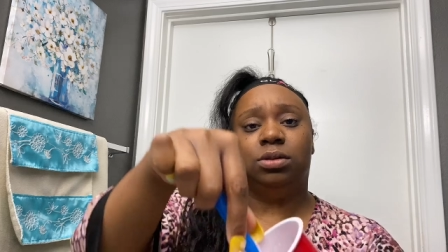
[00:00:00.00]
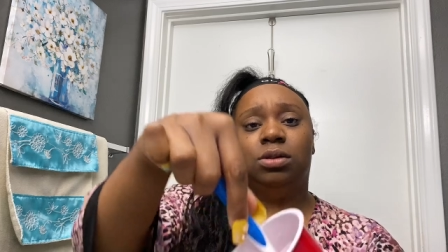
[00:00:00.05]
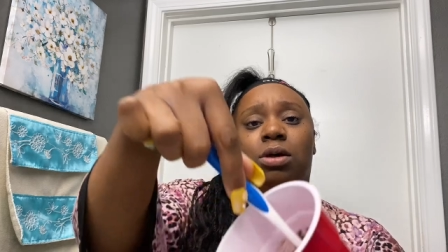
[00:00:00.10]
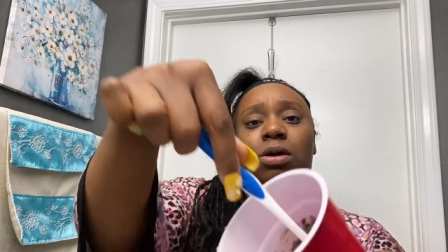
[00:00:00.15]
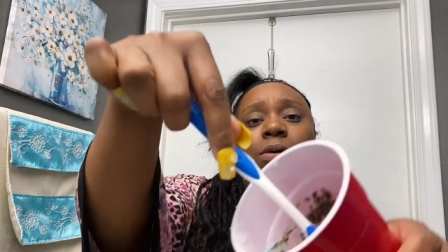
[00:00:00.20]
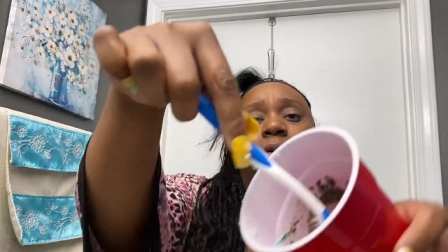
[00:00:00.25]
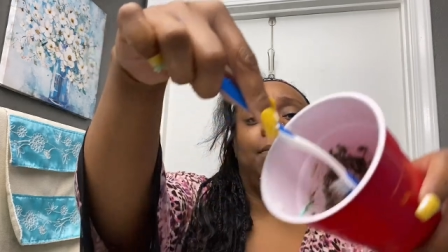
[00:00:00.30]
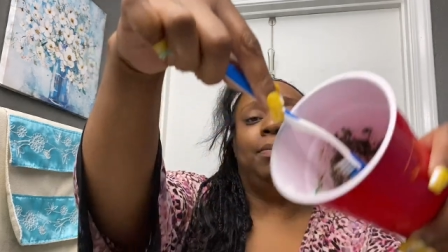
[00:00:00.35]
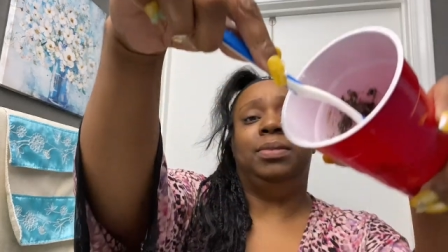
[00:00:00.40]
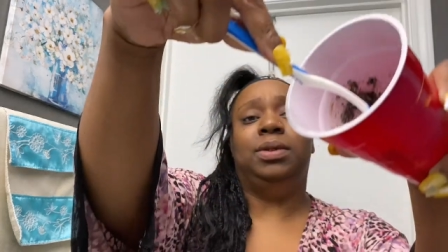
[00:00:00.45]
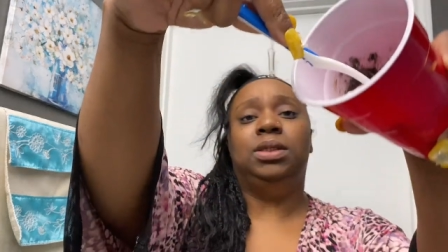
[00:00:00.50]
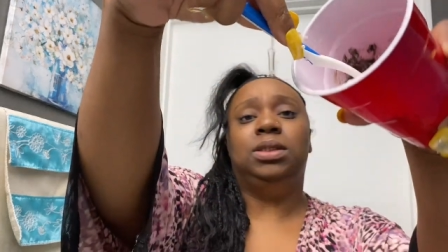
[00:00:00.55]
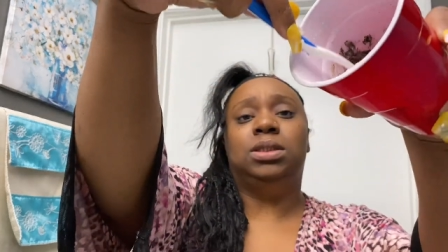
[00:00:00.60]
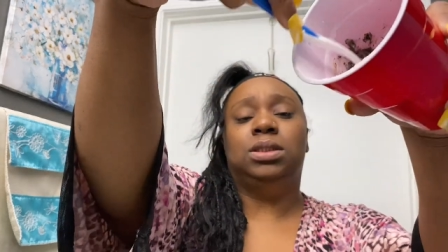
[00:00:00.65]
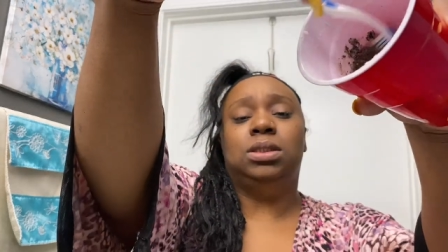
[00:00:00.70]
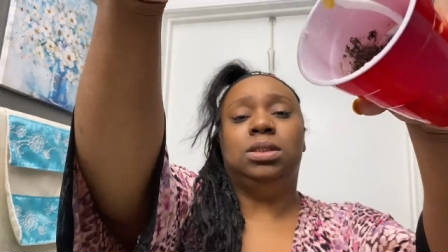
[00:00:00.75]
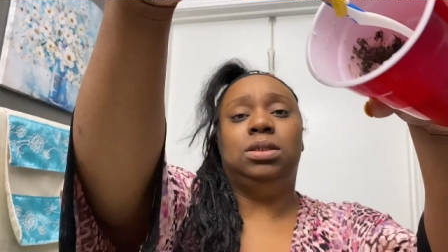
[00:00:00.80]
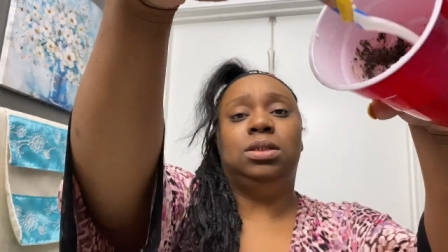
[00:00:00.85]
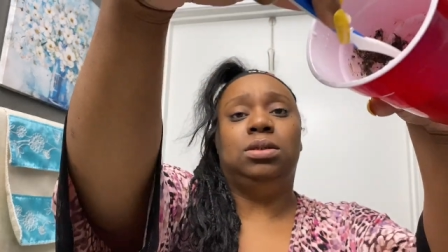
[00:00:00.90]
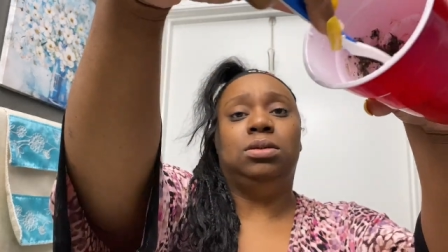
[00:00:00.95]
So I'm
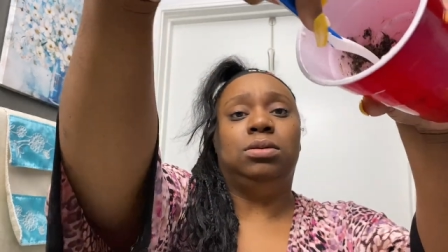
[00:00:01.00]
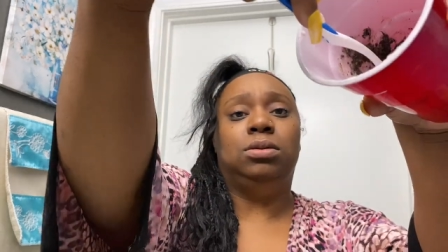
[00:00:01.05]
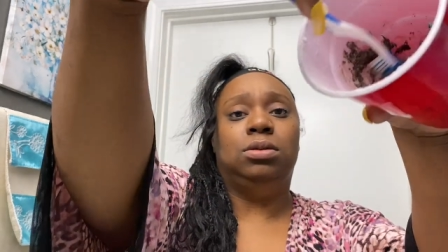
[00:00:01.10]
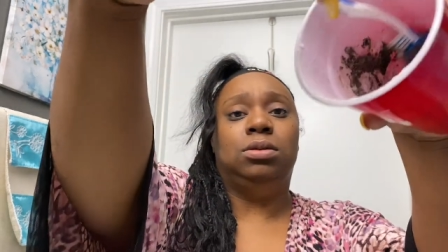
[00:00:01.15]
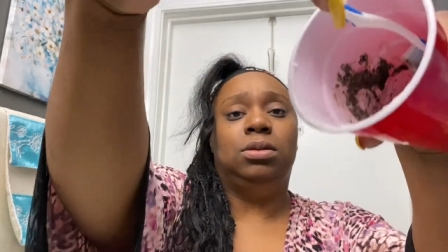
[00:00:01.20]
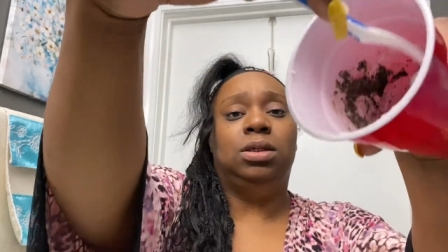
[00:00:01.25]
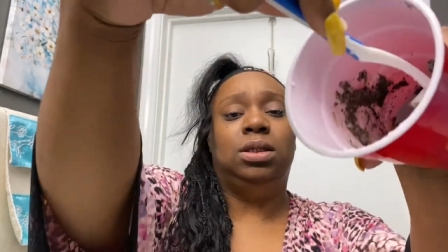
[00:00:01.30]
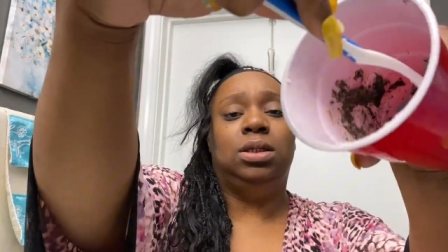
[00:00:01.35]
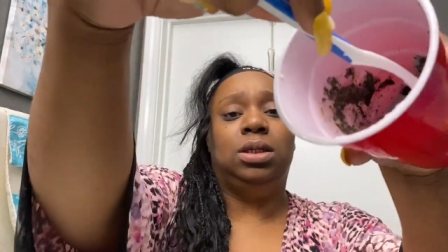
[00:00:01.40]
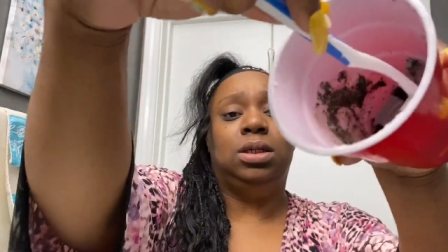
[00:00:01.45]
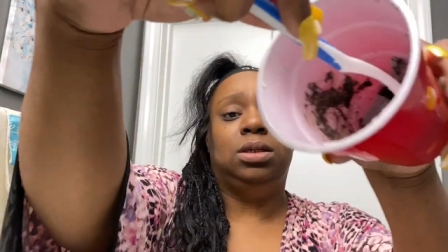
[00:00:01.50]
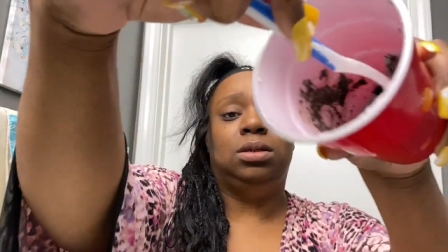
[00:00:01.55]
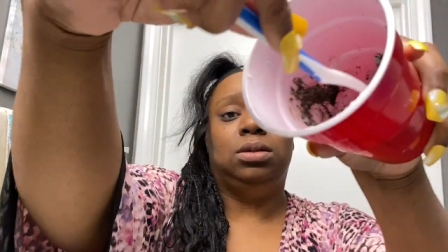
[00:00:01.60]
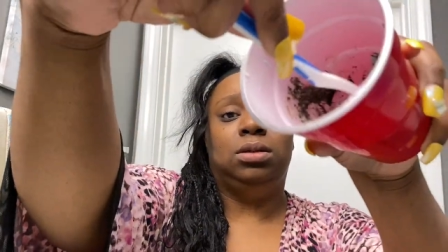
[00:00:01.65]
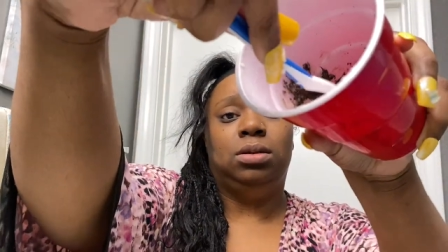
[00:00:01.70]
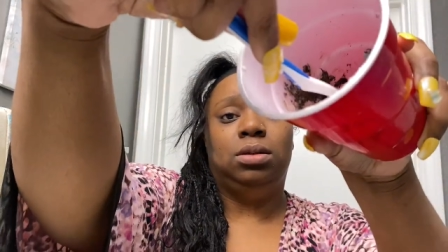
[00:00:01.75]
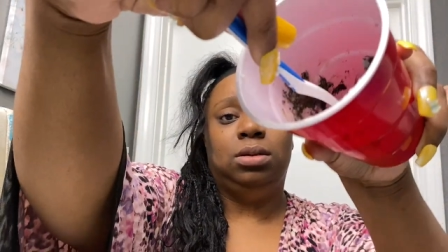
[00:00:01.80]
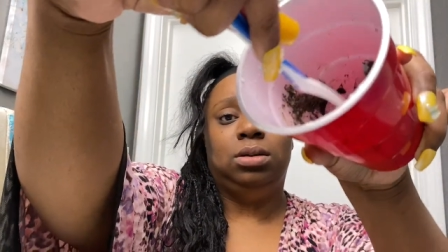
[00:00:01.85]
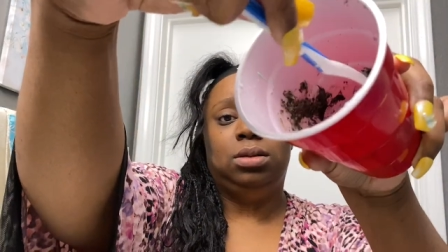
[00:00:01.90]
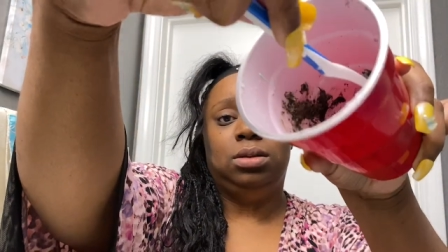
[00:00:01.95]
mixing it up. And
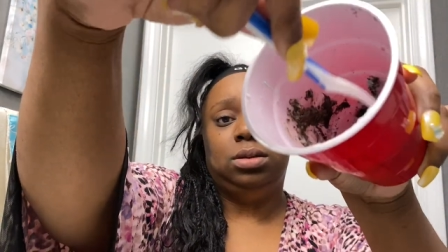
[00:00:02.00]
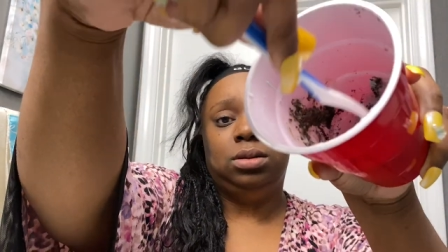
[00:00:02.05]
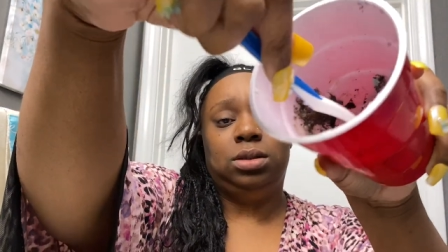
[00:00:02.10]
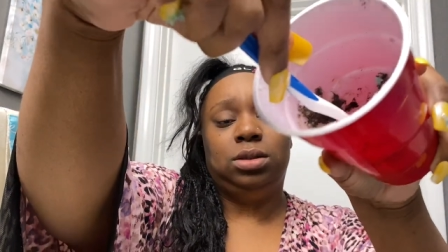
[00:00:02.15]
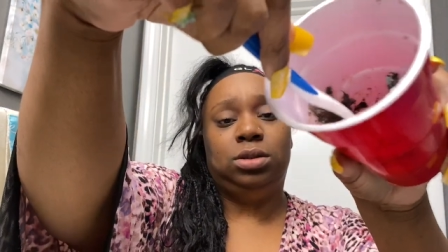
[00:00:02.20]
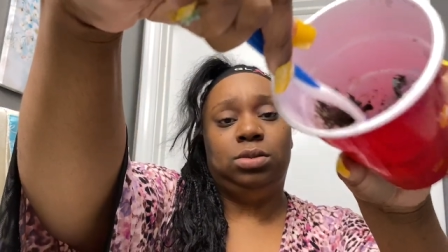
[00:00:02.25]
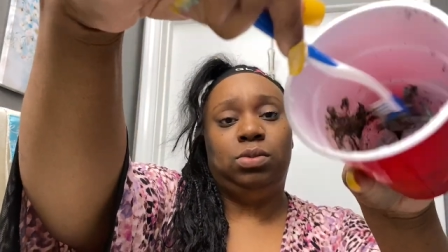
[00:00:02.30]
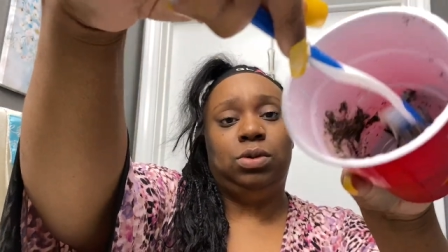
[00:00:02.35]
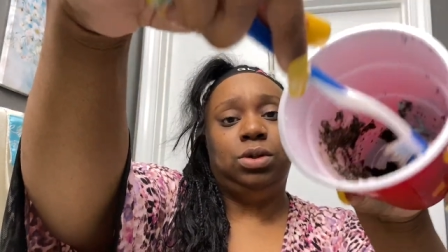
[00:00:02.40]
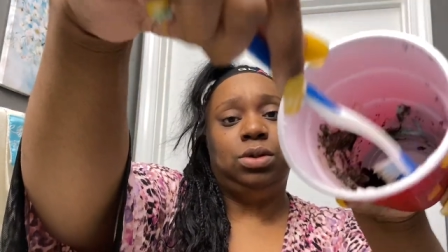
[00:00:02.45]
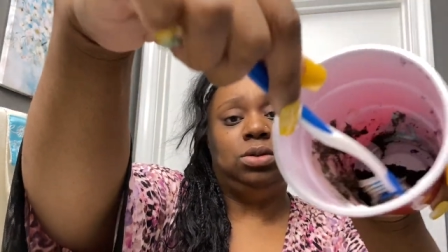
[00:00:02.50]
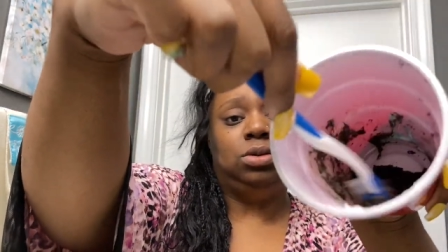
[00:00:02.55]
it's what it